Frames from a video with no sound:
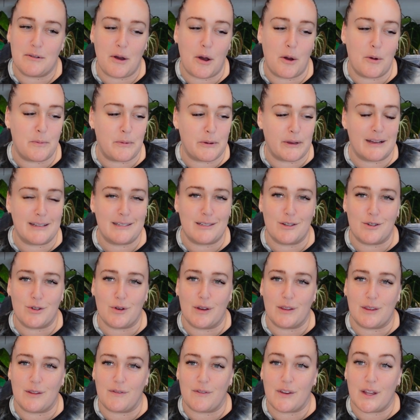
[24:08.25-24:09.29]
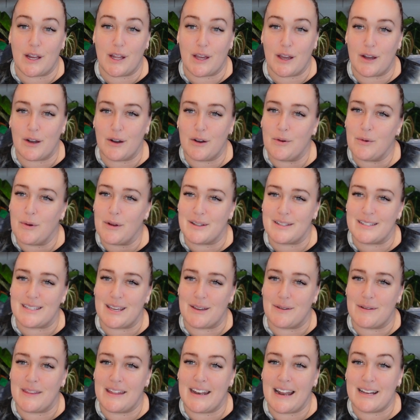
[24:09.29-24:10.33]
Hope you guys enjoyed the video. We'll see
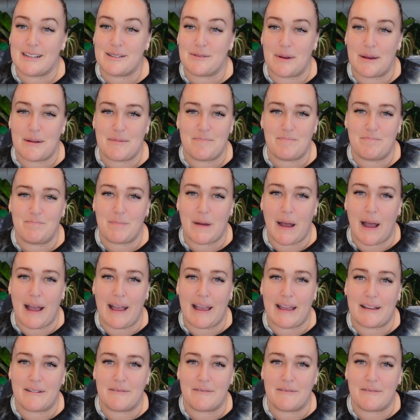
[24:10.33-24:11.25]
you in the next one. Bye.